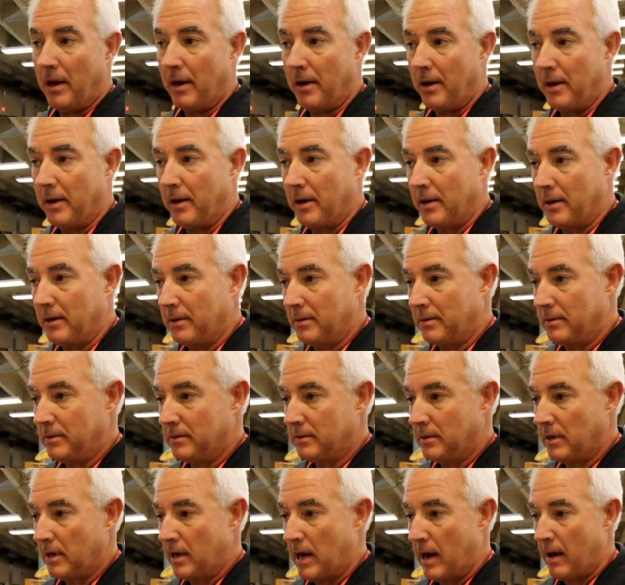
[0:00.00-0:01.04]

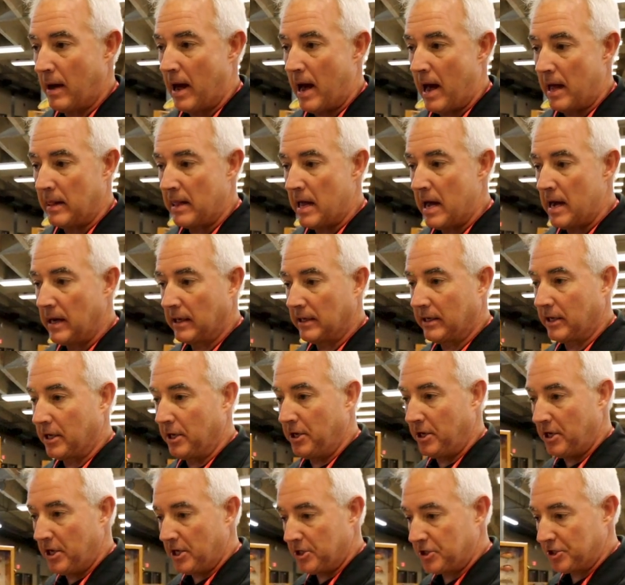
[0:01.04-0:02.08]
I like
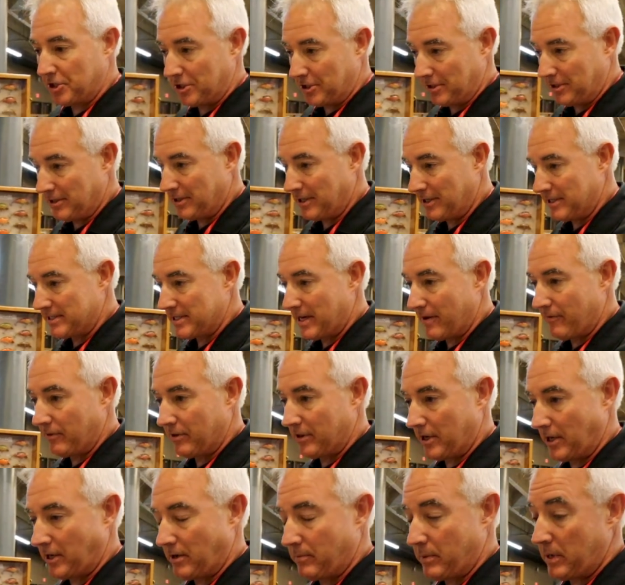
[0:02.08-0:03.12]
condition is
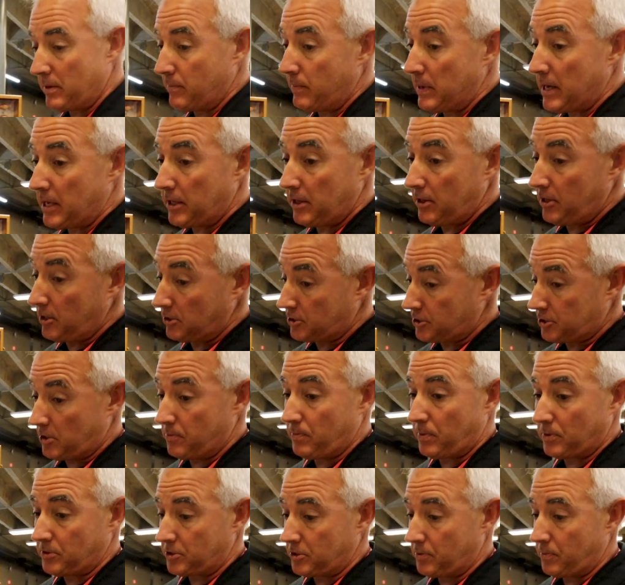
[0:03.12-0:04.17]
everything to me, but they're
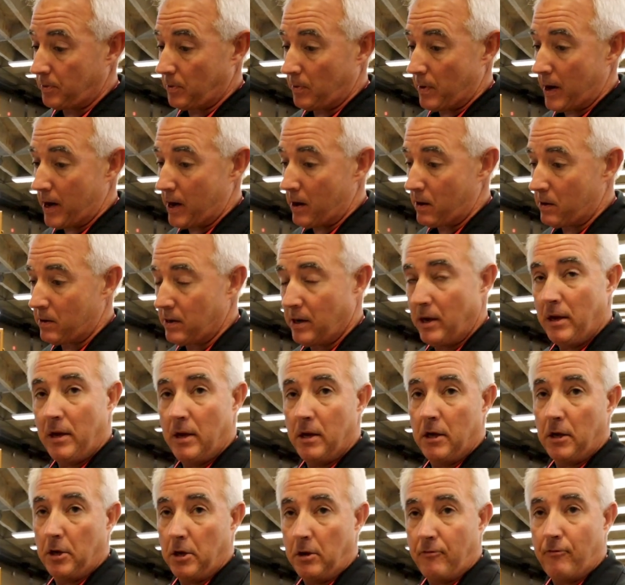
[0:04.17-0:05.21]
super, super
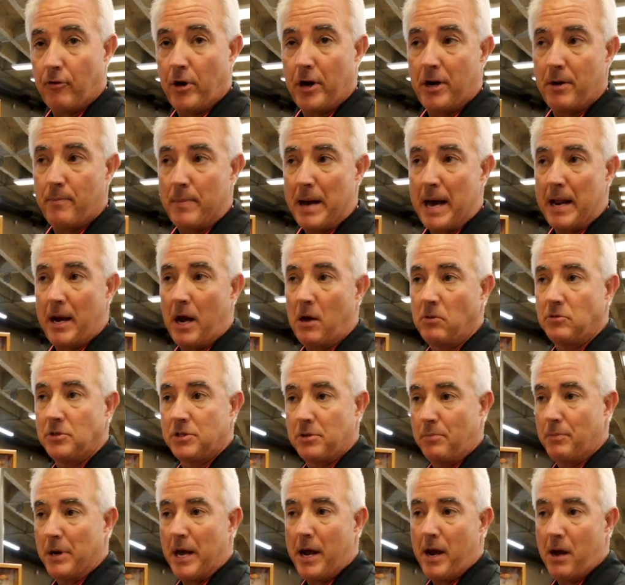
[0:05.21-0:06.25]
rare. Good friend of mine
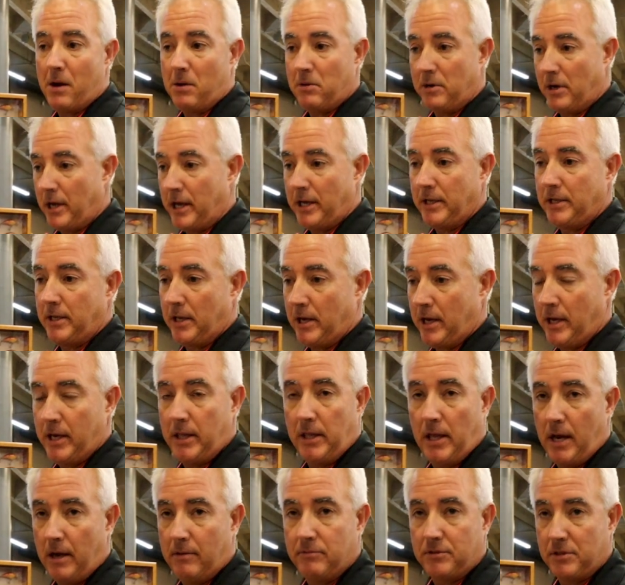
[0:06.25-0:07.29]
owns them now.
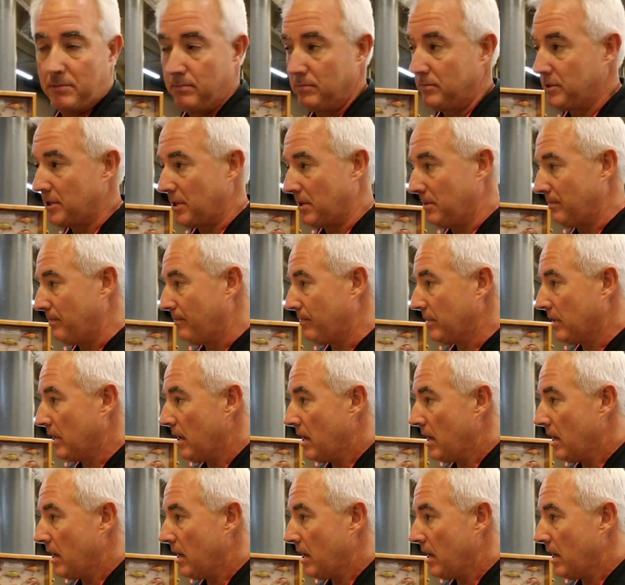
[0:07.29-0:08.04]
He loves them. So.